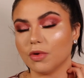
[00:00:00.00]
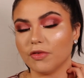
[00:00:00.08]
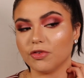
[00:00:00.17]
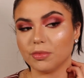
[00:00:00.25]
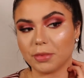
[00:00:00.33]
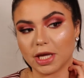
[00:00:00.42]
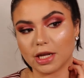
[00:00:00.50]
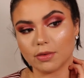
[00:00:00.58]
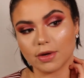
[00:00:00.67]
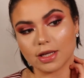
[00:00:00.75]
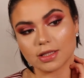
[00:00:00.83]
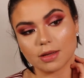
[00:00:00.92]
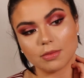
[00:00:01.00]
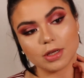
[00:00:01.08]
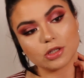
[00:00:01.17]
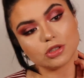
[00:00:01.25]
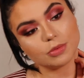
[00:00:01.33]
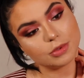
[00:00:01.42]
Well, for me anyway, because I'm
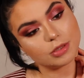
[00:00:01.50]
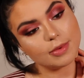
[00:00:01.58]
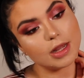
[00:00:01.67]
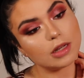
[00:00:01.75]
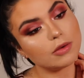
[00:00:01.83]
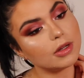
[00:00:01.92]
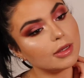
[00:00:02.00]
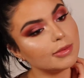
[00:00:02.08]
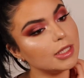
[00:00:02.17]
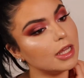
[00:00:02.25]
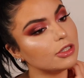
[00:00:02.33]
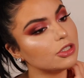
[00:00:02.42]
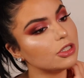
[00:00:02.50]
like super dramatic when it comes to